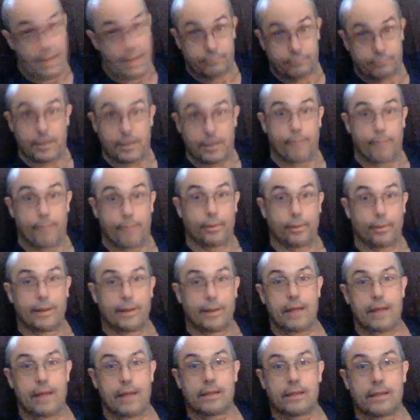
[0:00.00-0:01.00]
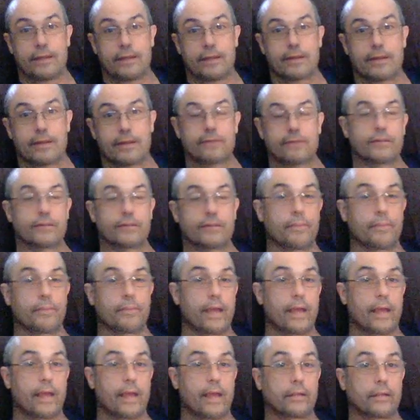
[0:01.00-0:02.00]
I'm putting hand sanitizers on my
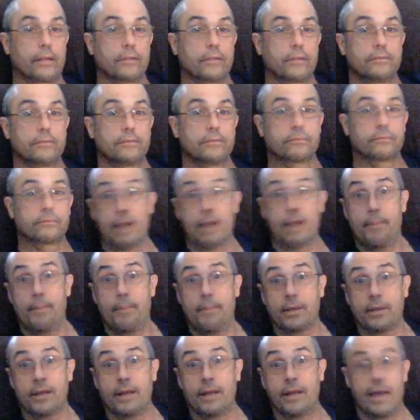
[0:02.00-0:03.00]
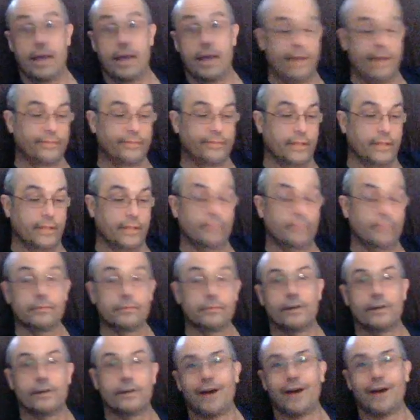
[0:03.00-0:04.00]
hands. Grandpa, can I have some?
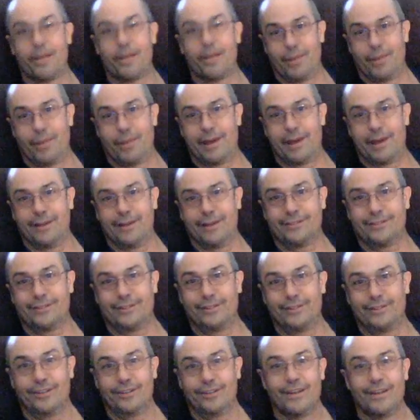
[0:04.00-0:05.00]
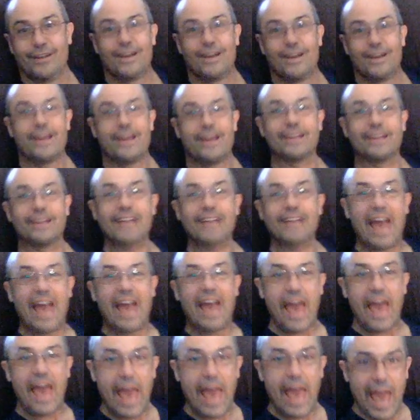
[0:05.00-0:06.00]
And my answer is
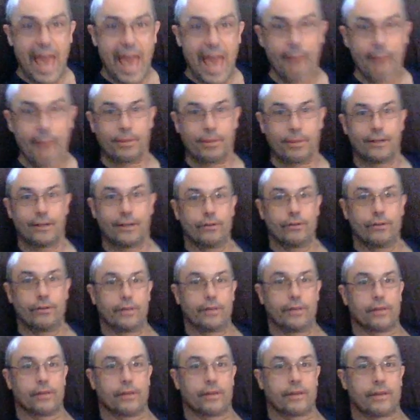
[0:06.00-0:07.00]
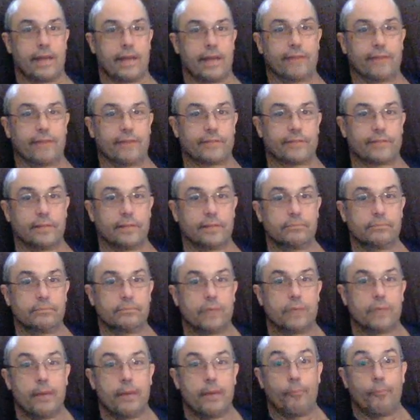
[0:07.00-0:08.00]
absolutely you can have some.
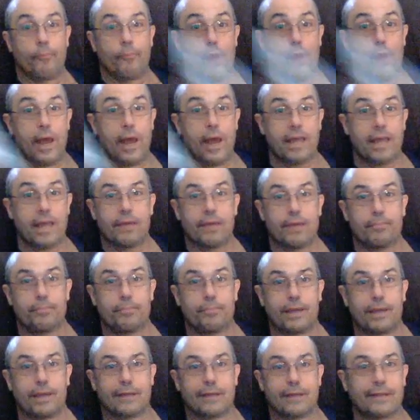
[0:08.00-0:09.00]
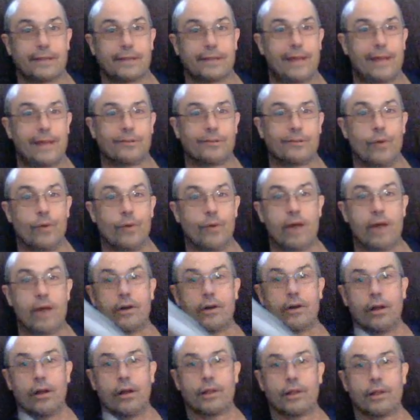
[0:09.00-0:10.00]
Why? Because it has no
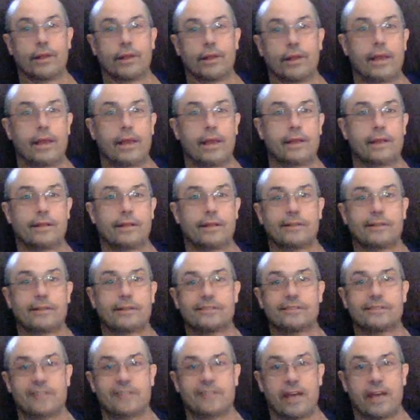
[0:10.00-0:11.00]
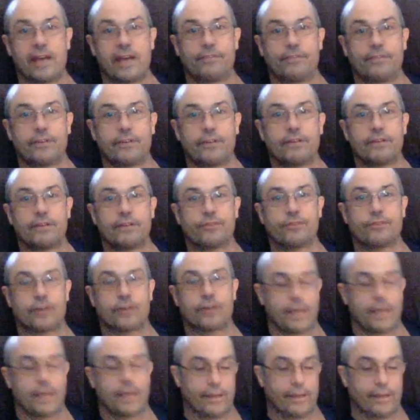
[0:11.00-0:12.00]
alcohol in it and it is safe for
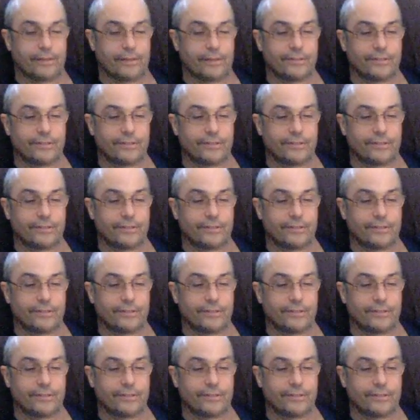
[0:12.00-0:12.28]
kids.